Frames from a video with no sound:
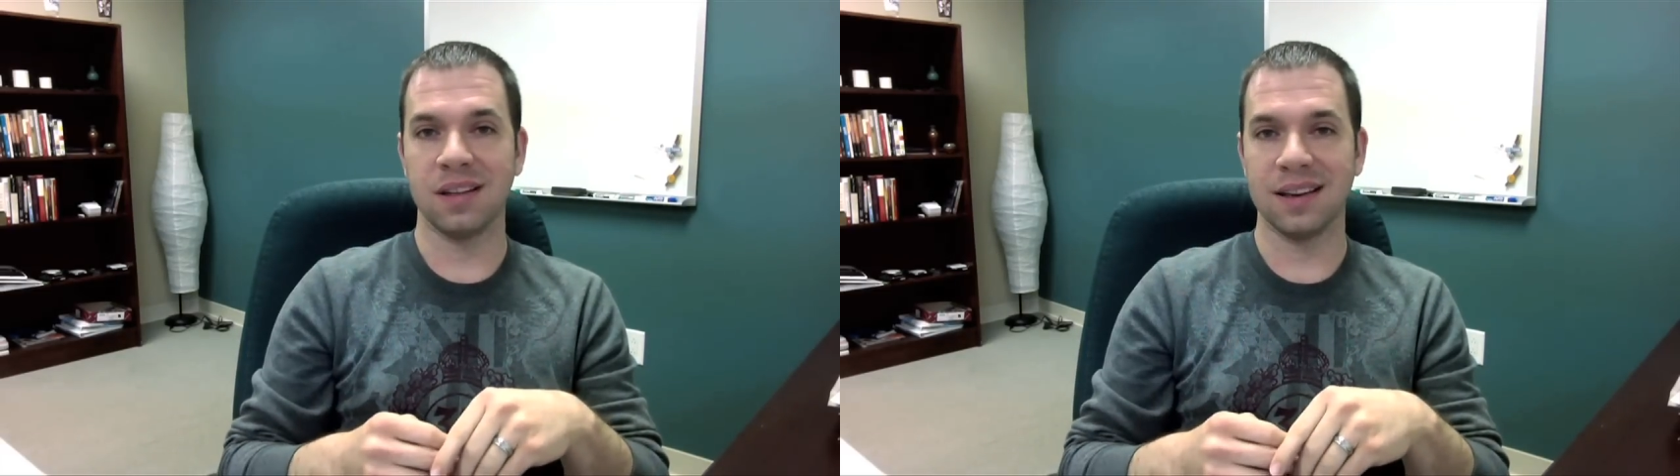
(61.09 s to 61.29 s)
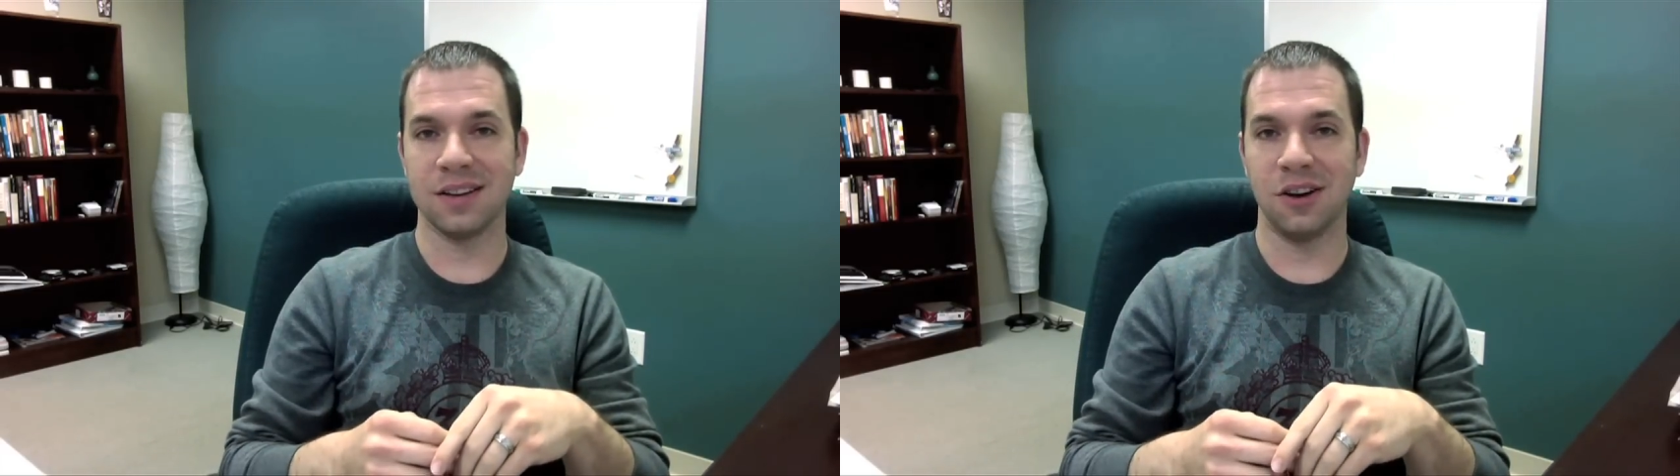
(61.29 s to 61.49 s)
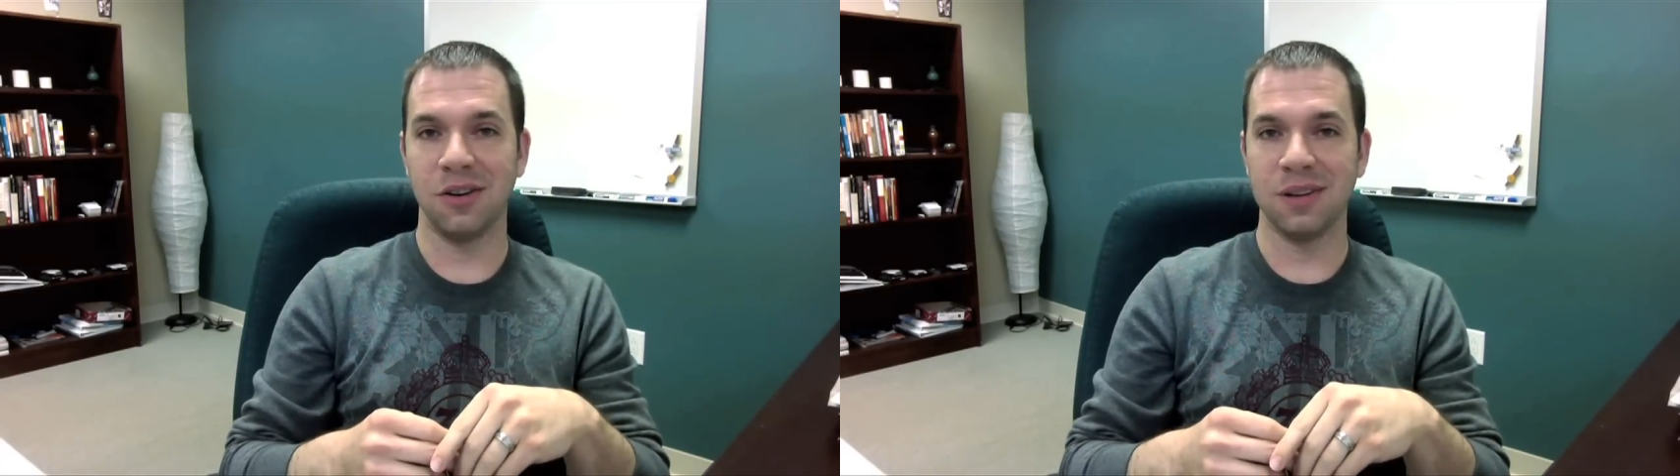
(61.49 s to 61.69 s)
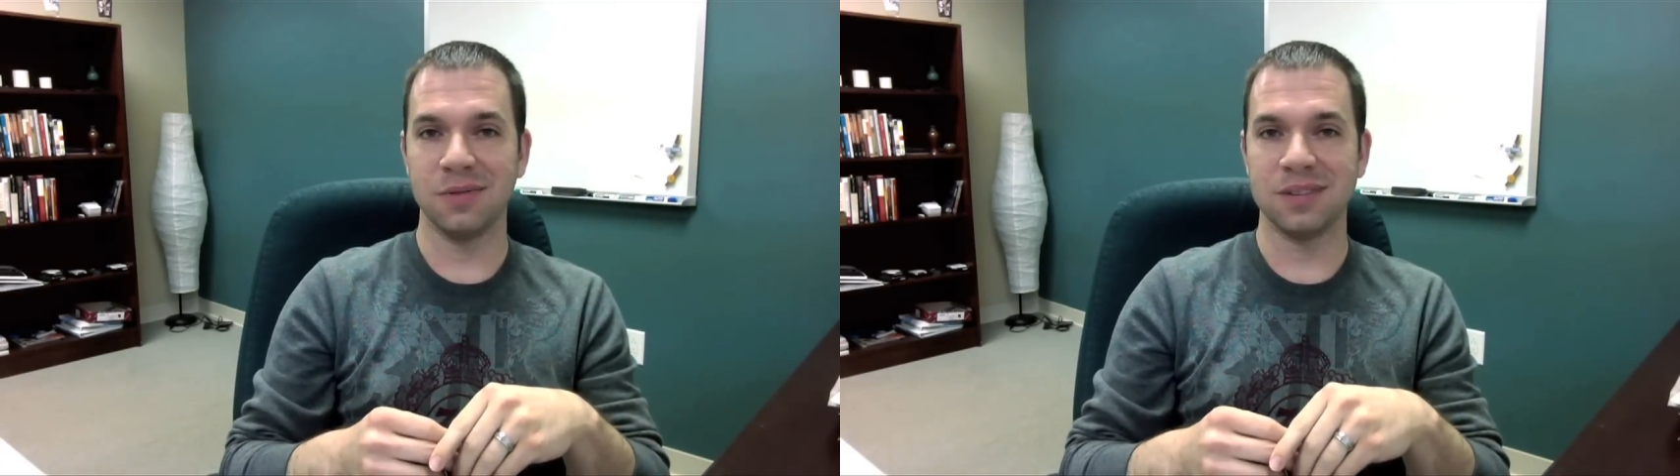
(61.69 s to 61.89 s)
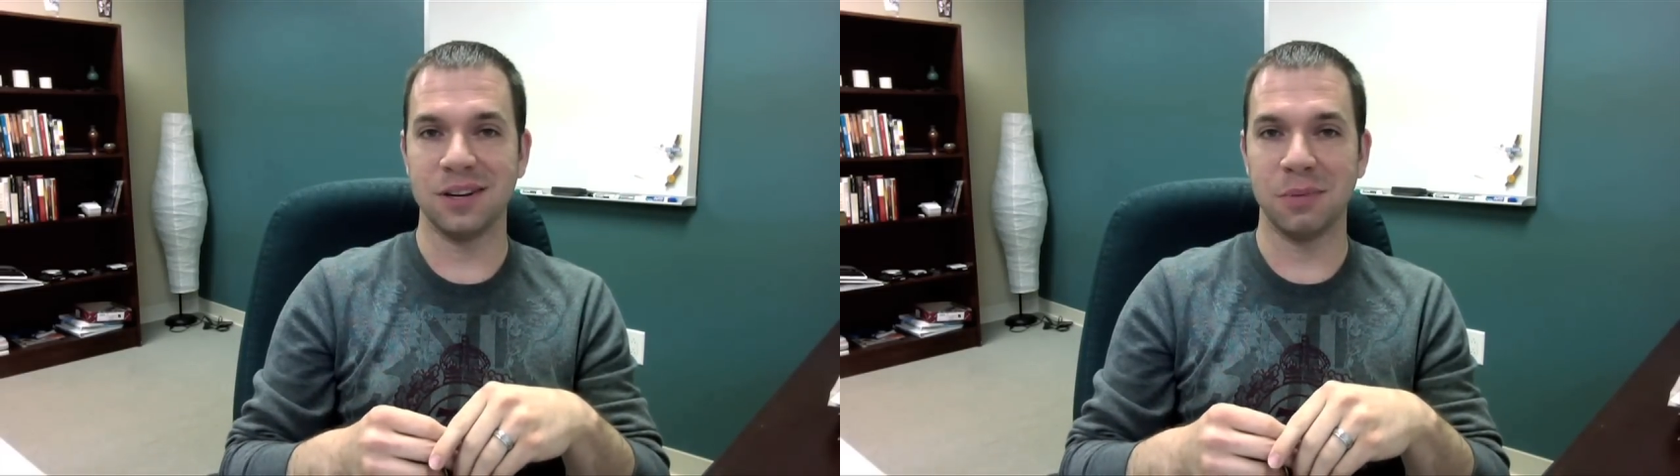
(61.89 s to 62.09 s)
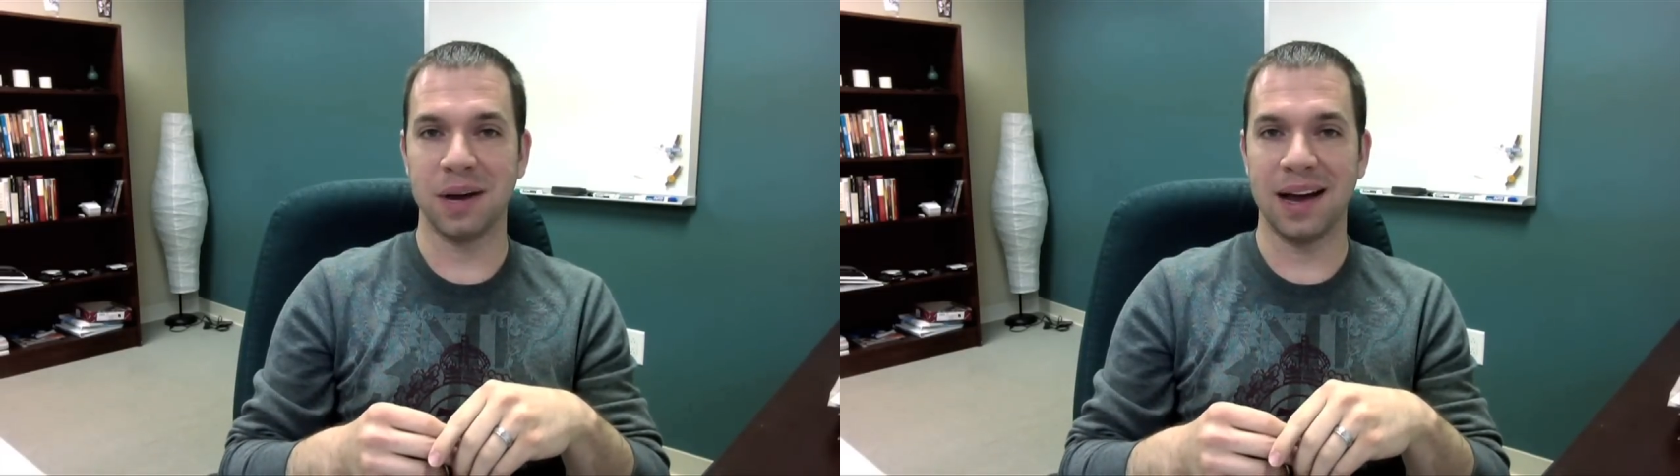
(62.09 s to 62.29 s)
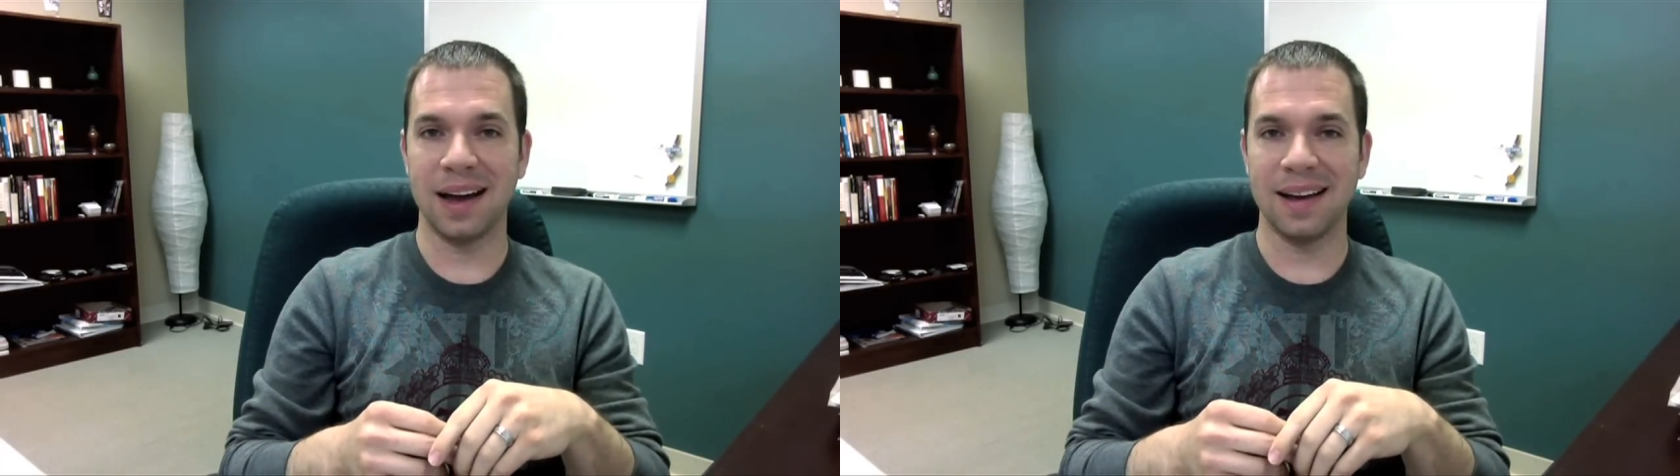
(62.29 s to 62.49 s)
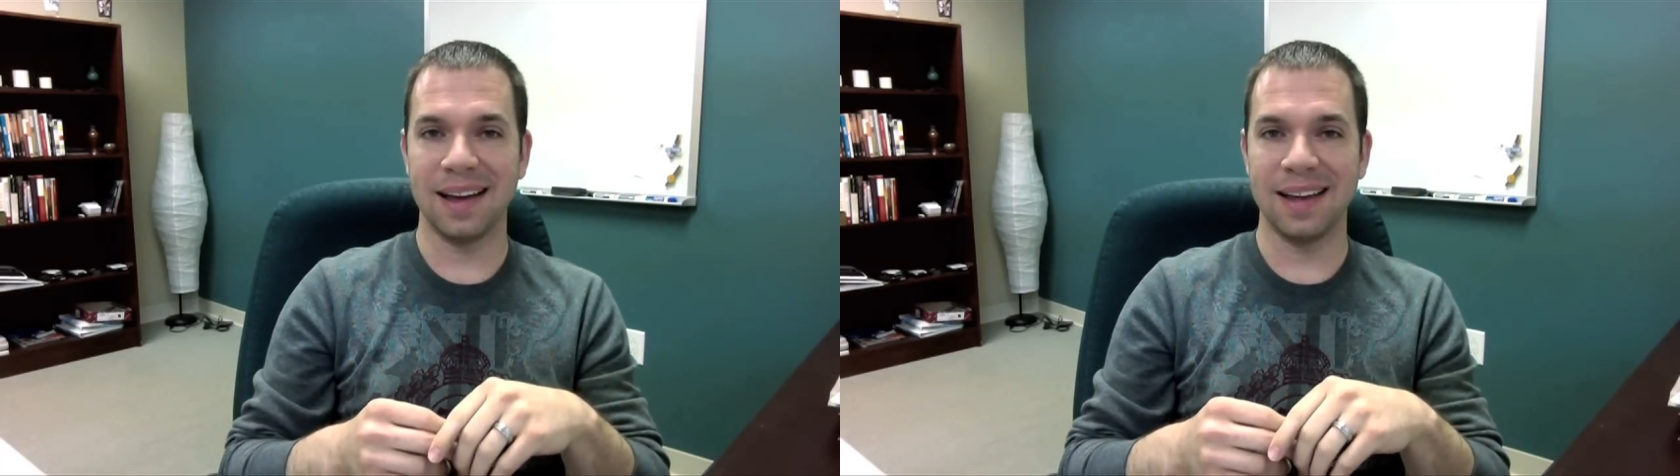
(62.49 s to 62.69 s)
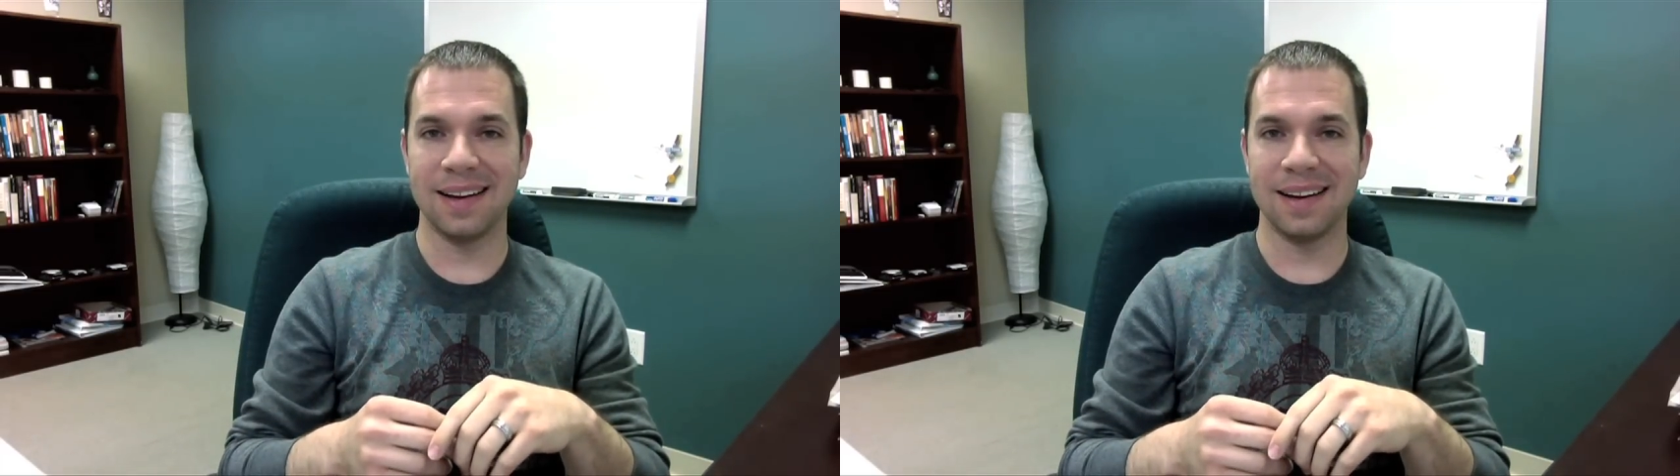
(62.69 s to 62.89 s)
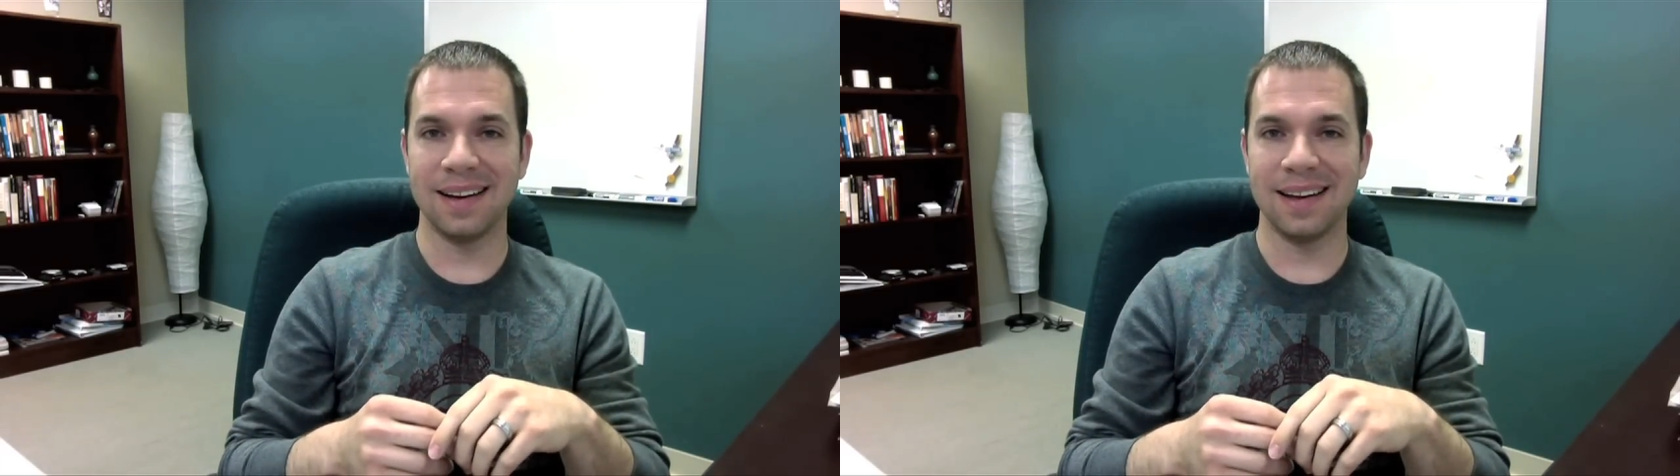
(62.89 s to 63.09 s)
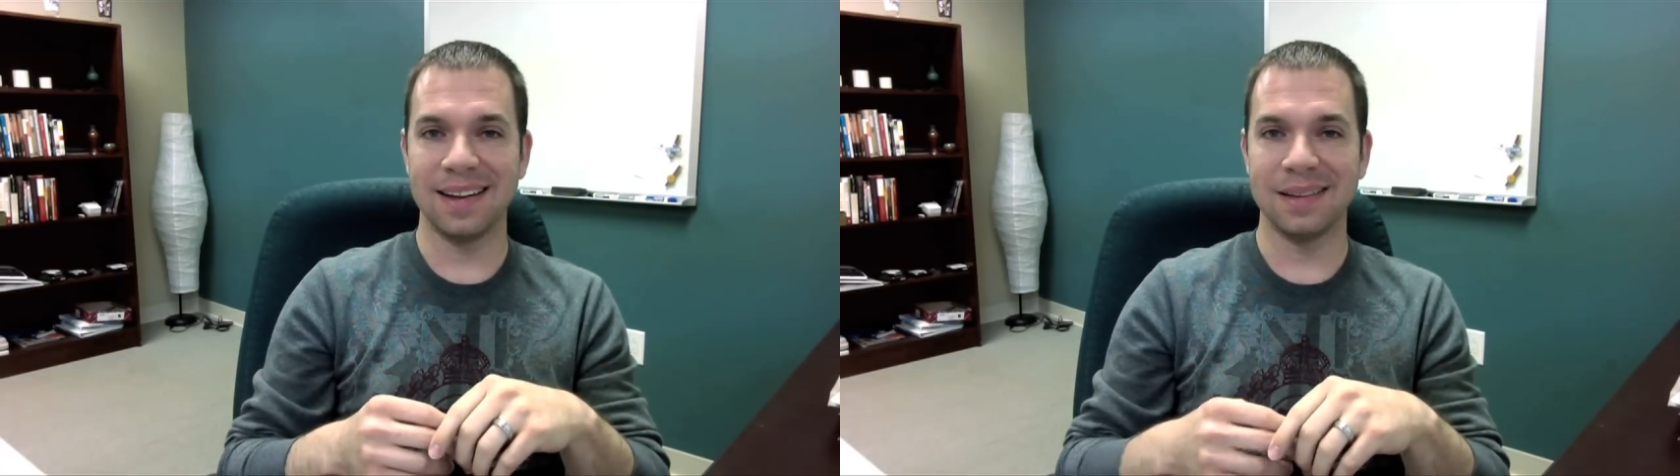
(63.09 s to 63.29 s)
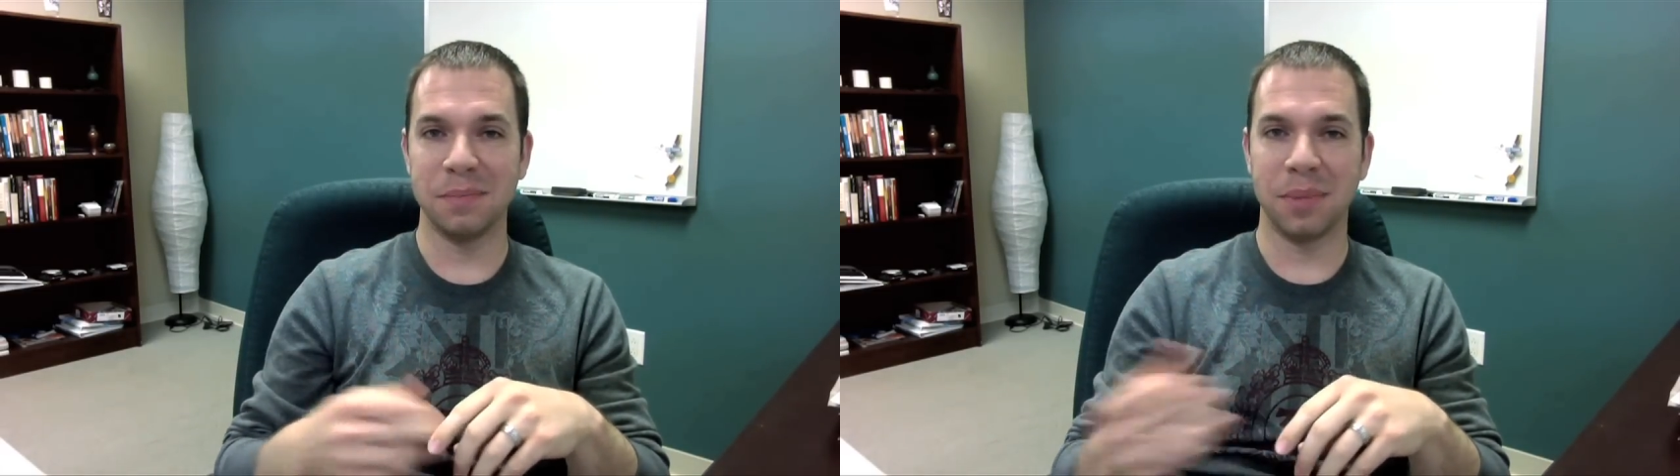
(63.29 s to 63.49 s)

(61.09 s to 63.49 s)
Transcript: clicked on that was nearby, and uh, and the